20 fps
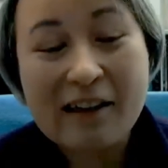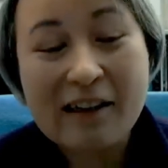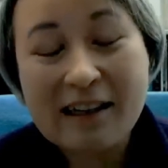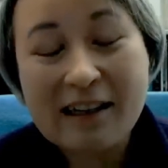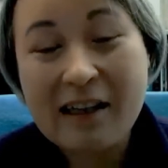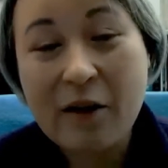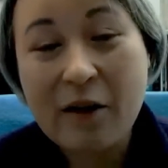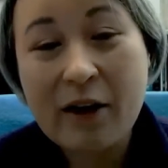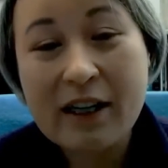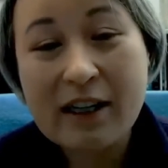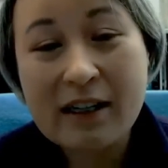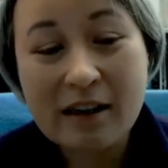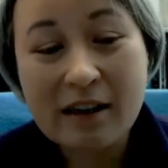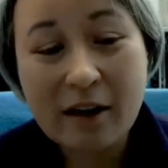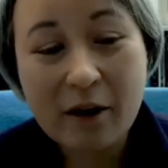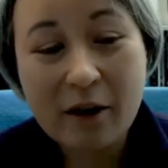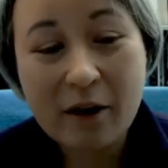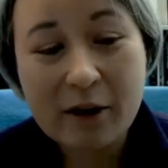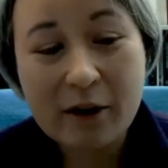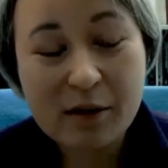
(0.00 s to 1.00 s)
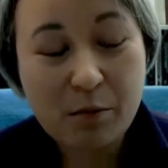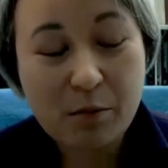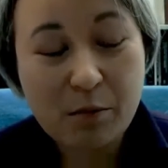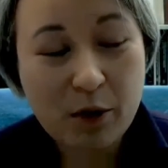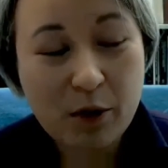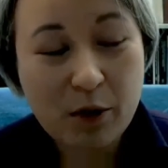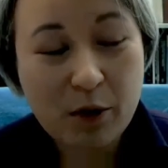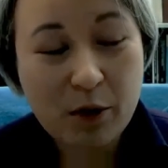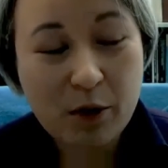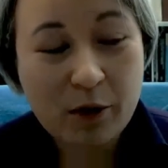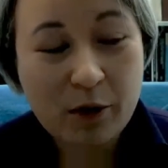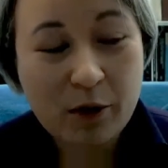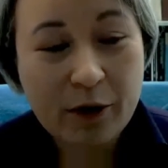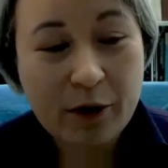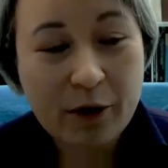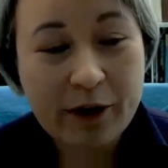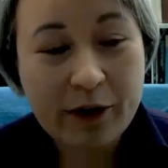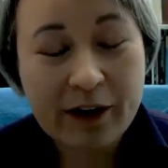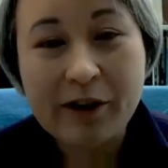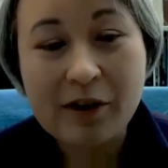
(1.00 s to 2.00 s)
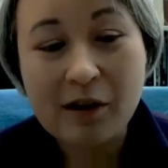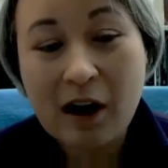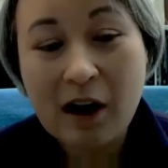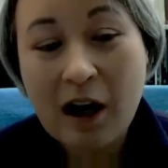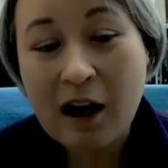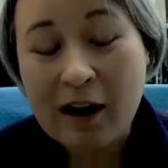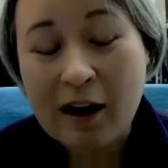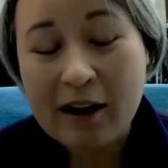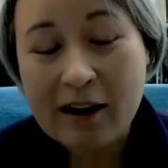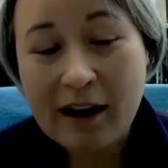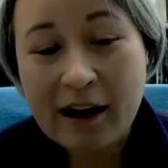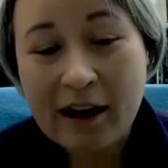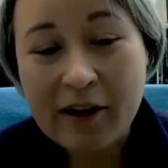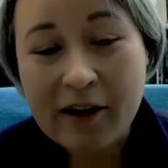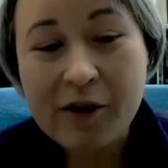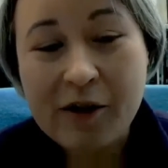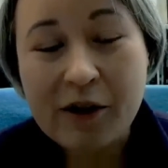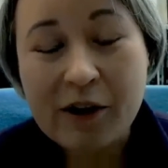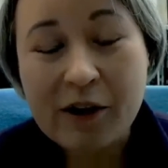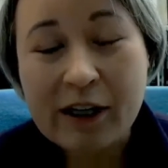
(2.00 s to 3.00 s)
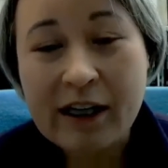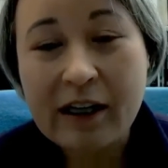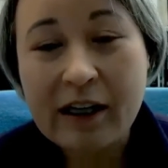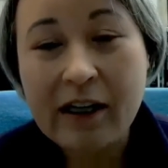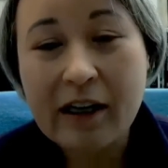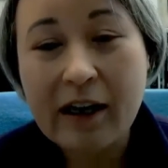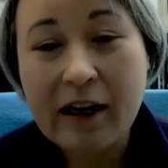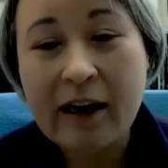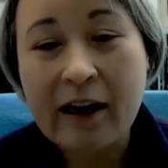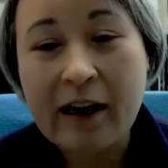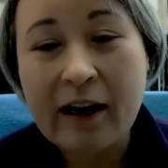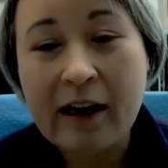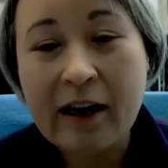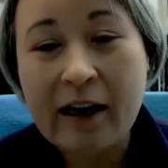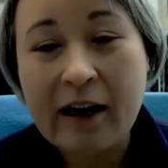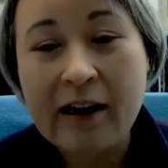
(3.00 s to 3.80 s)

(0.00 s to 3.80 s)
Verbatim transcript: So I did go exploring in the woods a lot, actually. And